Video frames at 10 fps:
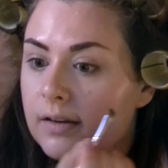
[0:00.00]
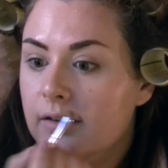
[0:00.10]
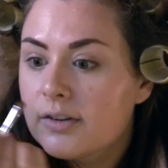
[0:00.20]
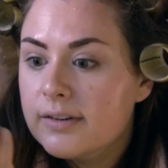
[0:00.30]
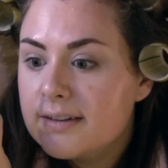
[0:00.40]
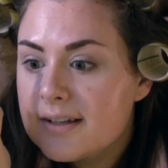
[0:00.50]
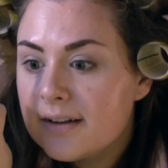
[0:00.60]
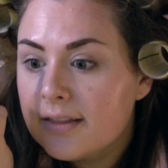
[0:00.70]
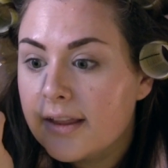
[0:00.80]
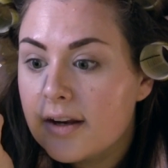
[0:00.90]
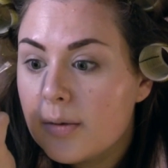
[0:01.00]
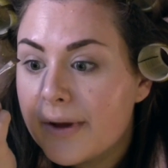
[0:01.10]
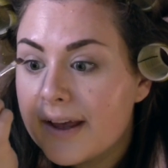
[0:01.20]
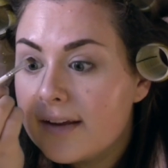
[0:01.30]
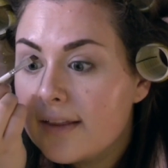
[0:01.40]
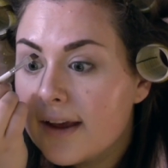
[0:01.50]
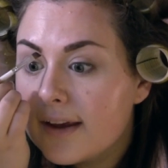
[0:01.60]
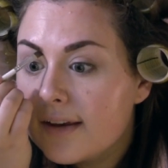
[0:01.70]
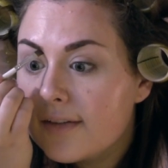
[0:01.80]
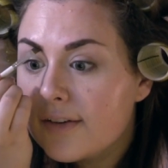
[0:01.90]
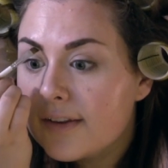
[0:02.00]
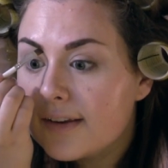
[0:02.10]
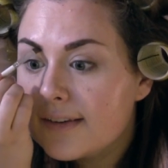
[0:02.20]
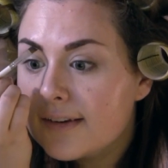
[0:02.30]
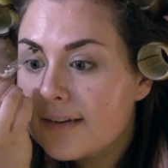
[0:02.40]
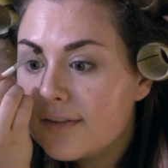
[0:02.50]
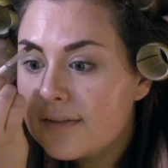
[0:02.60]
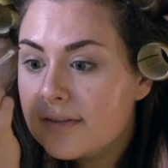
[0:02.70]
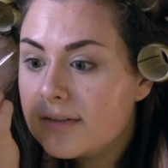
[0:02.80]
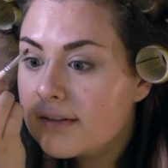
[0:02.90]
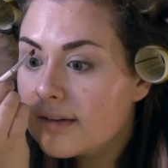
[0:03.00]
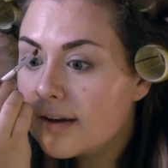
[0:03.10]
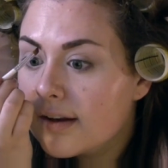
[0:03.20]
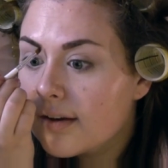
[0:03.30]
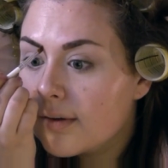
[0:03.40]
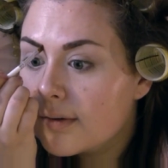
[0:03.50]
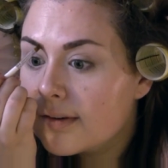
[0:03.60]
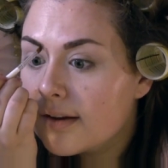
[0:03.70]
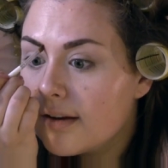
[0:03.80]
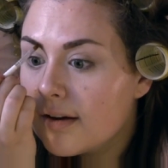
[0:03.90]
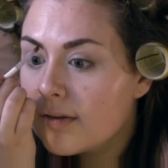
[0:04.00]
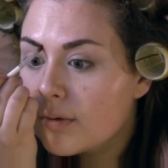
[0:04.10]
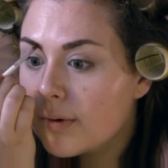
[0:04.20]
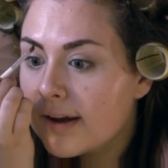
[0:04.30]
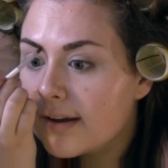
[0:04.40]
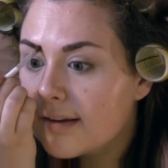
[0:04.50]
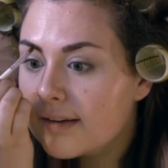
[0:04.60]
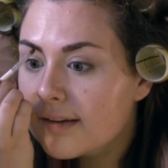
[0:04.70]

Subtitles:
You just need a little bit, like, for this stuff, and it goes a long way.